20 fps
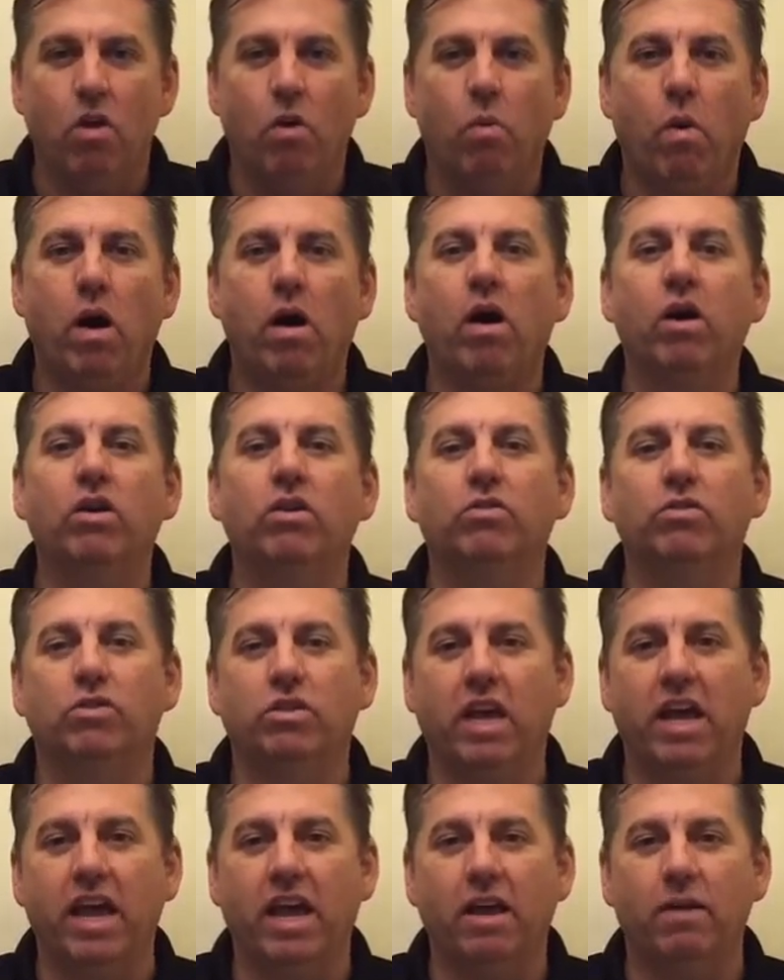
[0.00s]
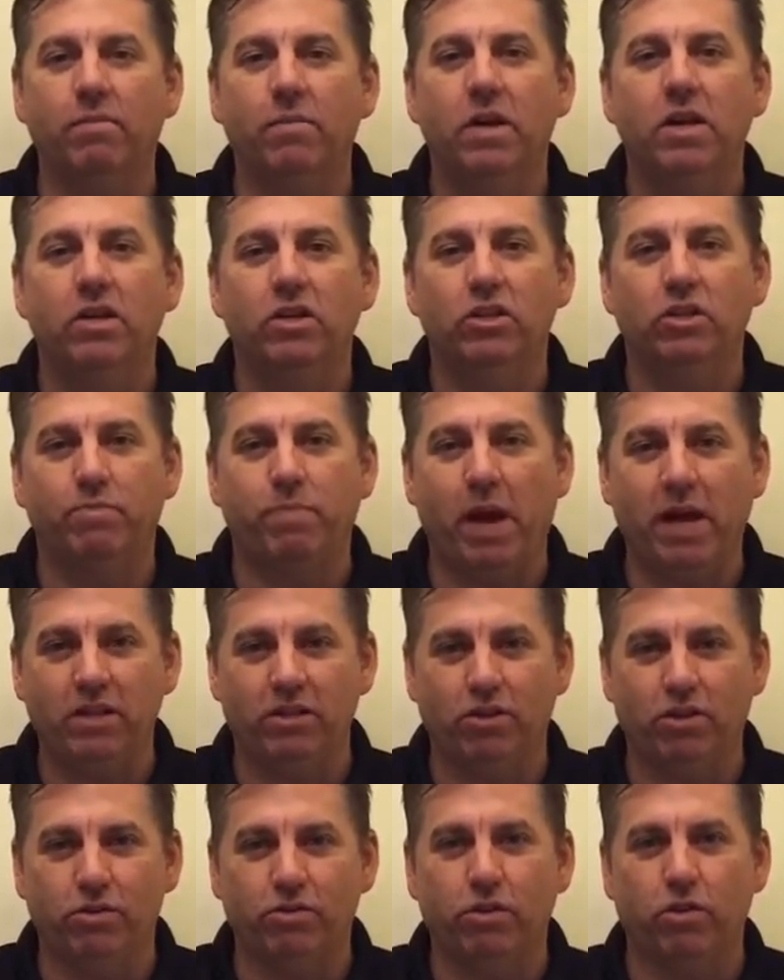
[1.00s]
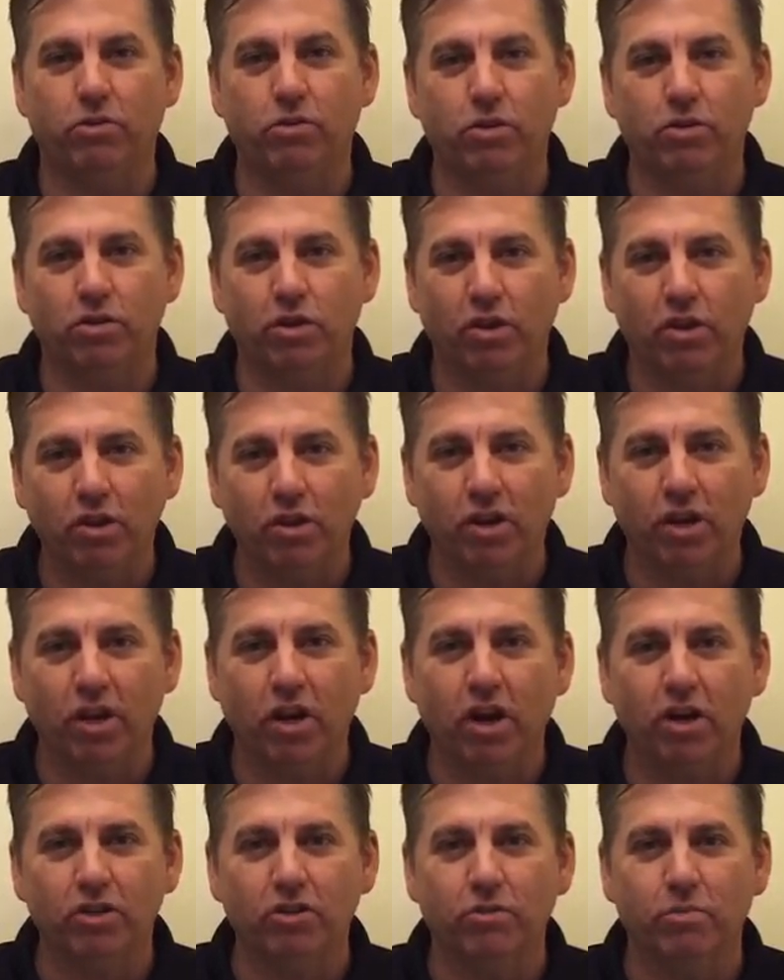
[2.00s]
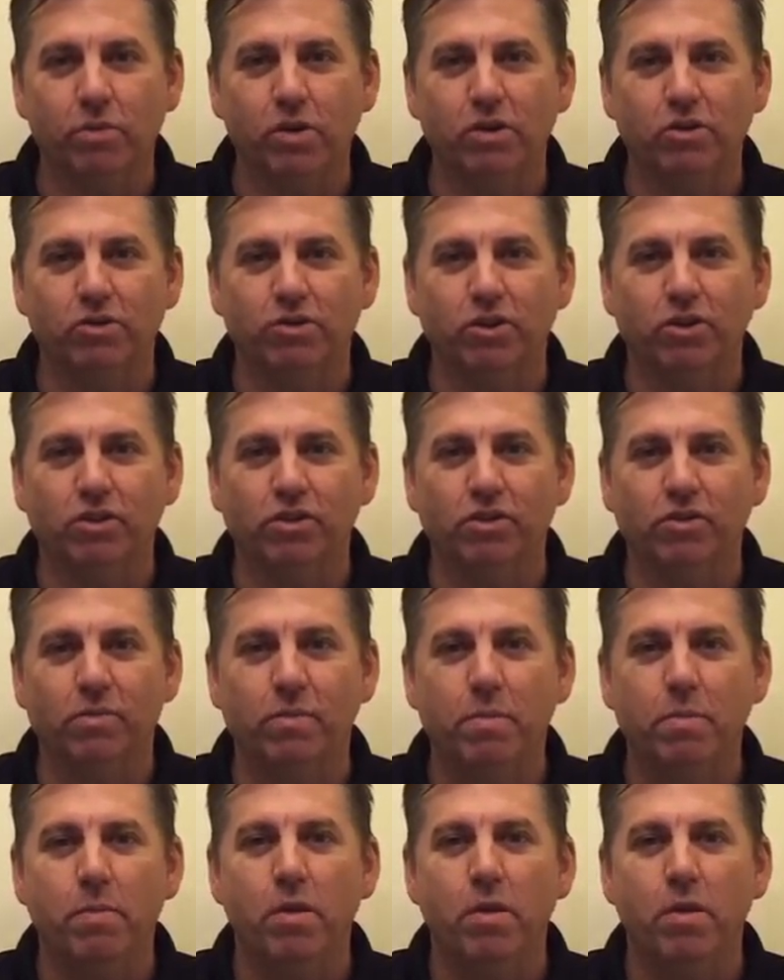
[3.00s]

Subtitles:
while Uncle Sam spends our Social Security contributions.